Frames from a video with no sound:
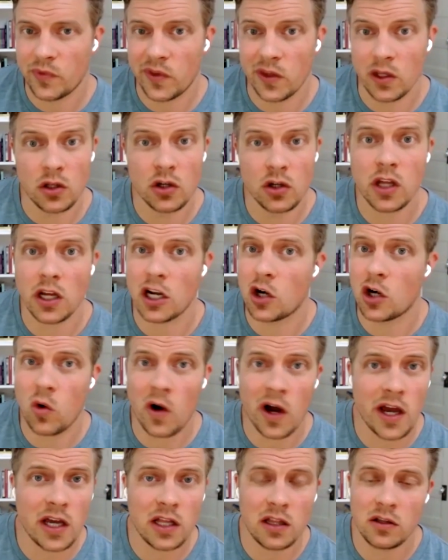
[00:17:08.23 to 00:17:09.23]
It looked like a
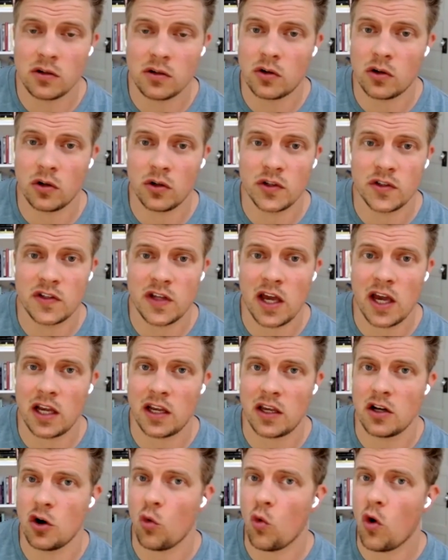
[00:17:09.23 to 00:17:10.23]
quiet little cul-de-sac,
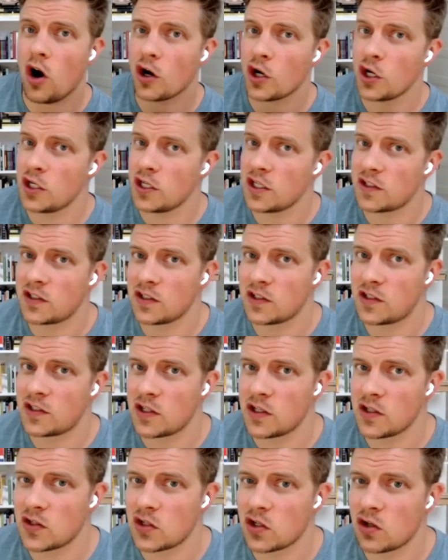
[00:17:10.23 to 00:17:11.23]
walking distance
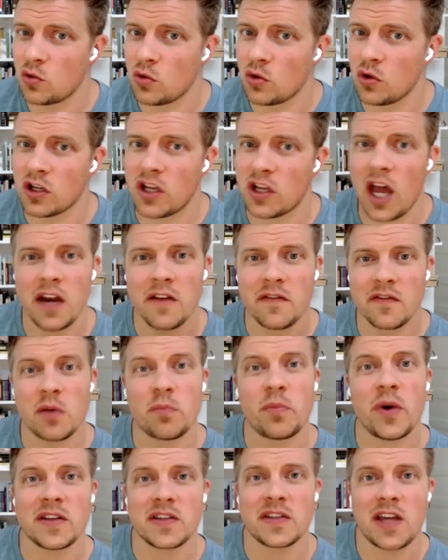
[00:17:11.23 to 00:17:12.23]
to the school, kind of the
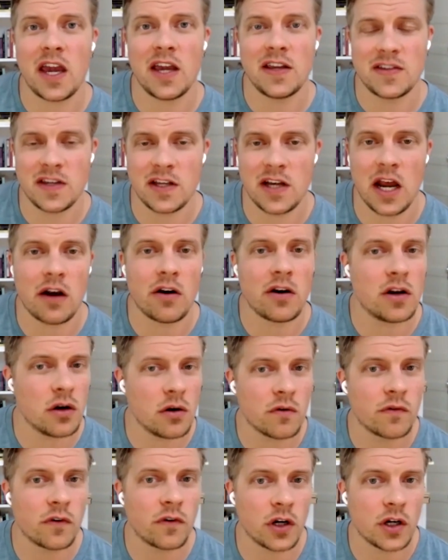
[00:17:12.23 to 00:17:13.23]
best case
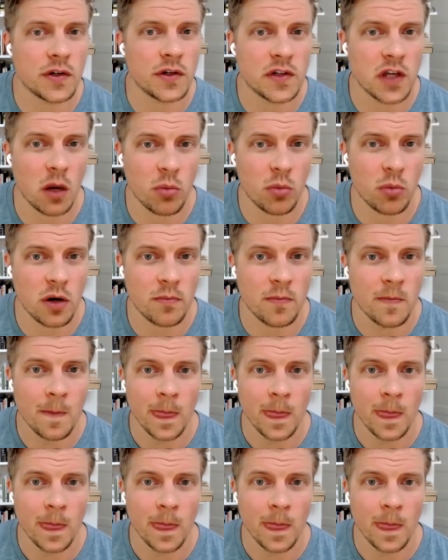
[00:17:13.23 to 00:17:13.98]
scenario for a suburb.